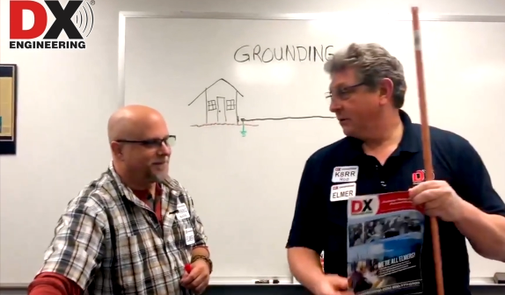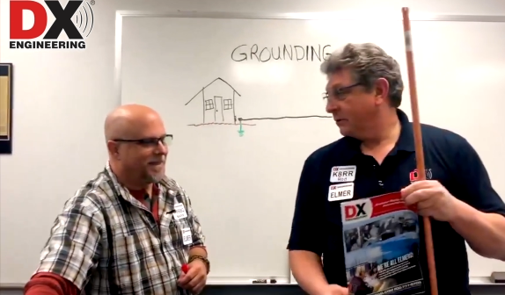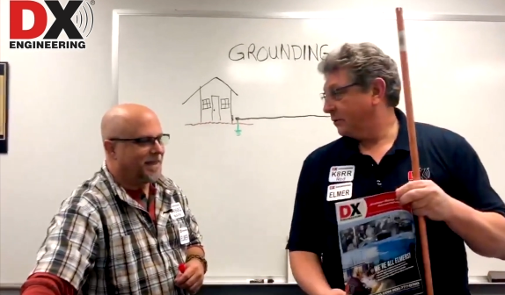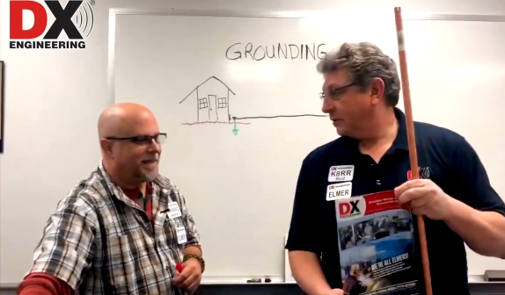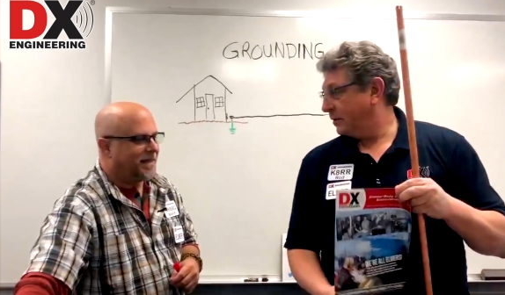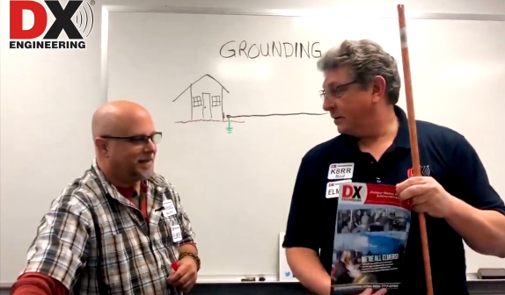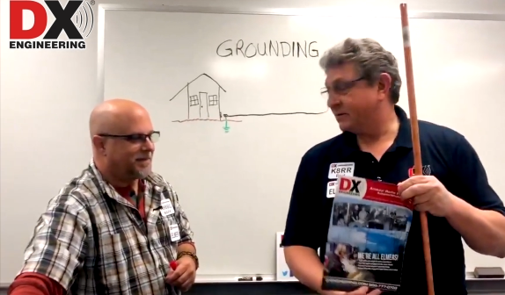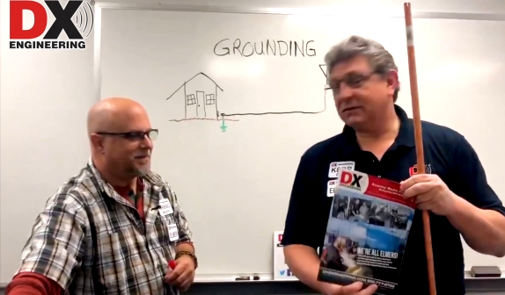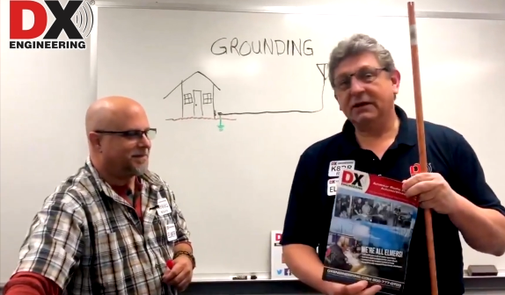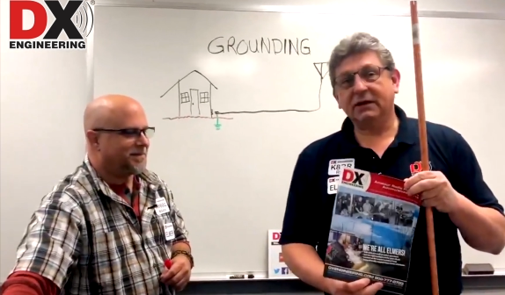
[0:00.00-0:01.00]
Speaker 1: Yay!
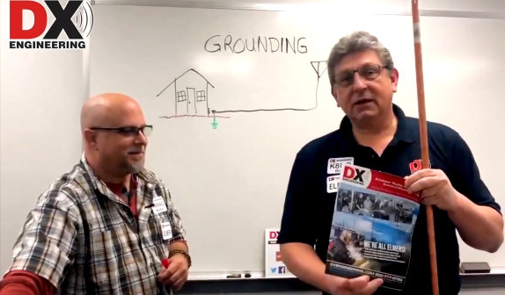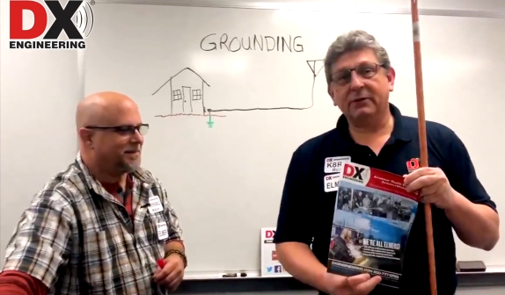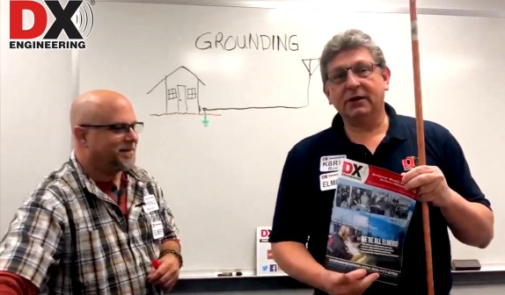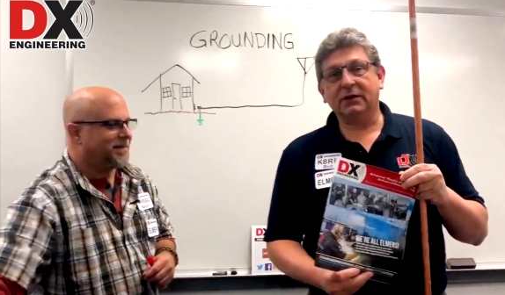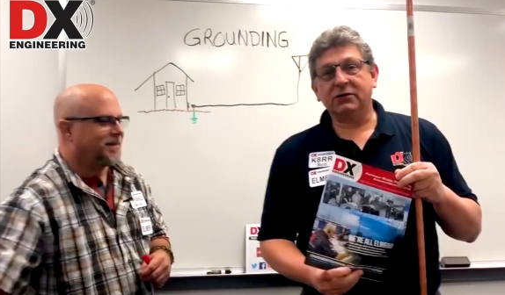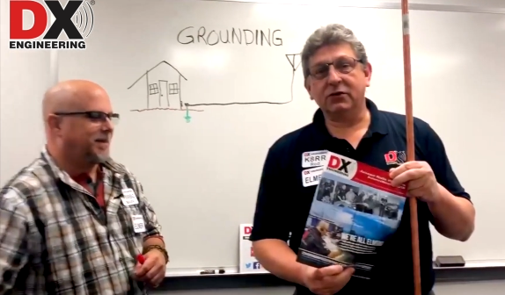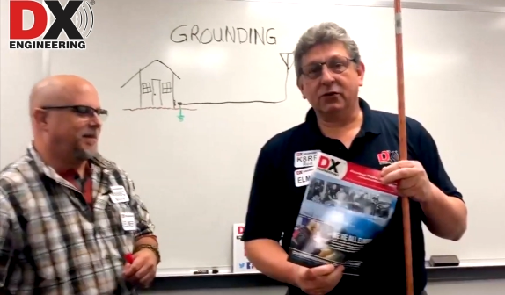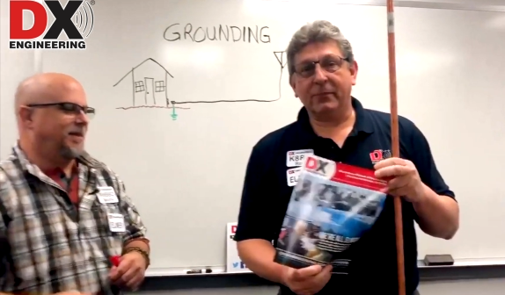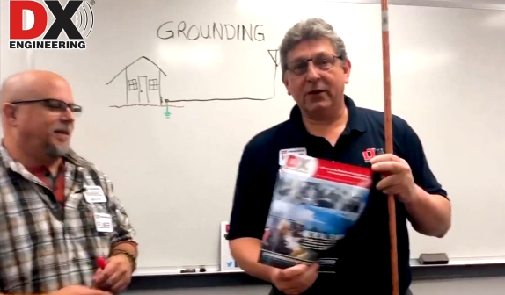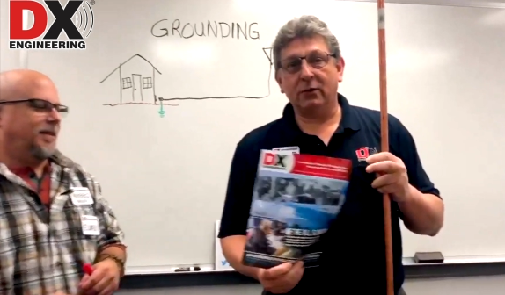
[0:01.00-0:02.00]
It's coming to
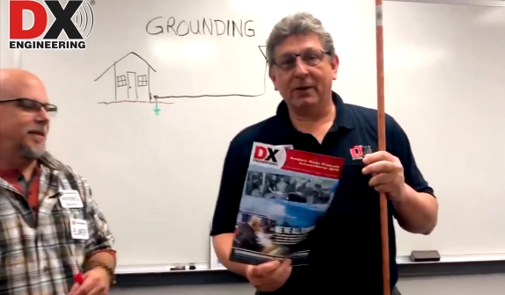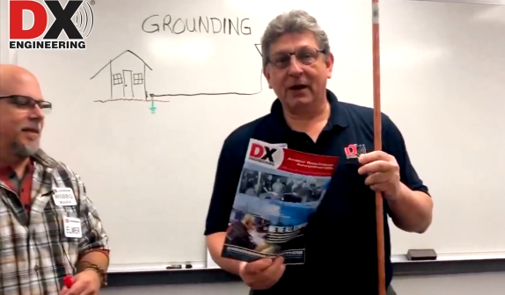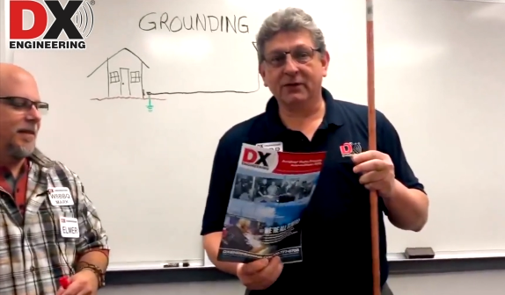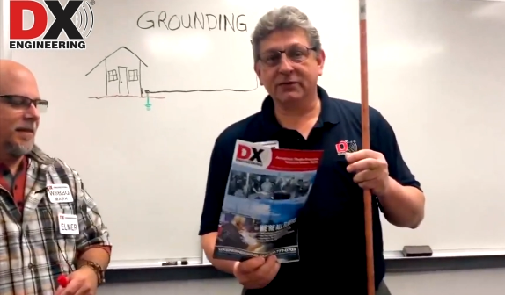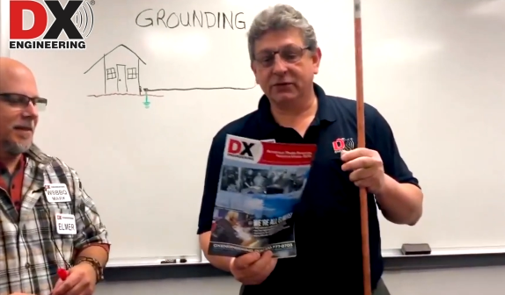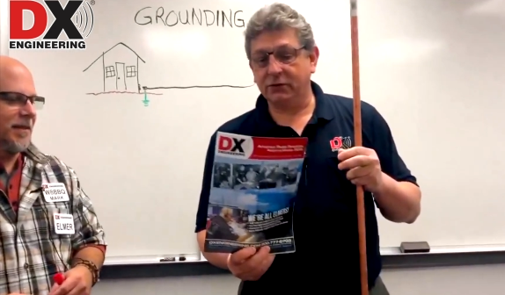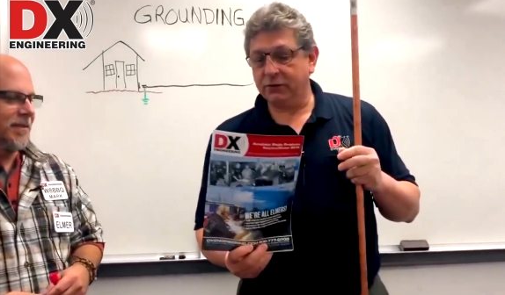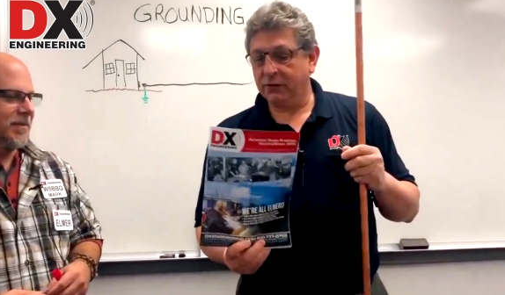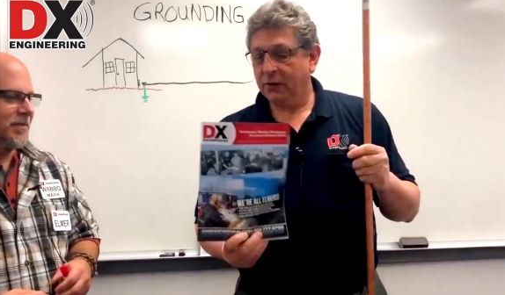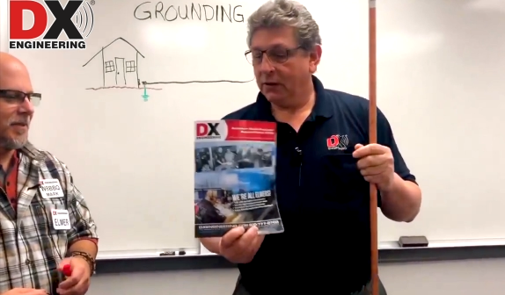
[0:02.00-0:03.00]
your mailbox
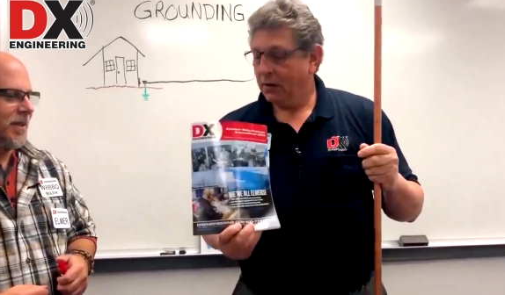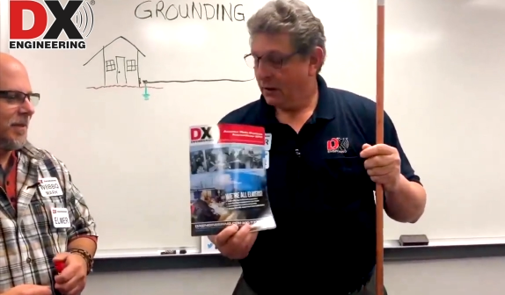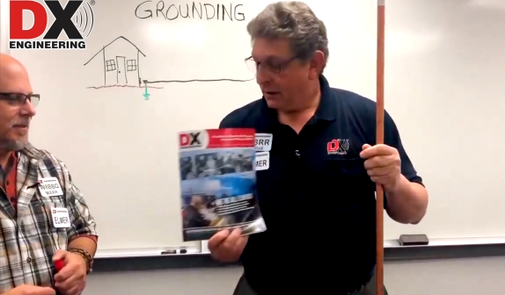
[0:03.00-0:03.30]
soon. Right.